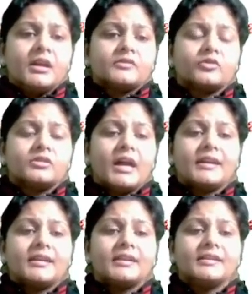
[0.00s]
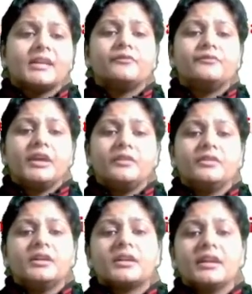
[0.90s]
So that is our
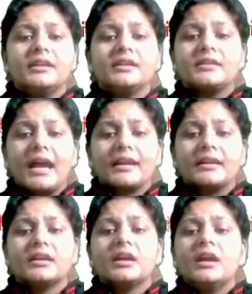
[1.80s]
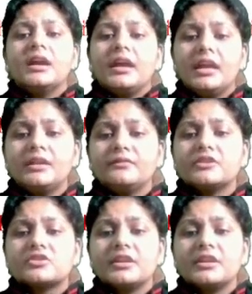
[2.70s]
behavior training technique in which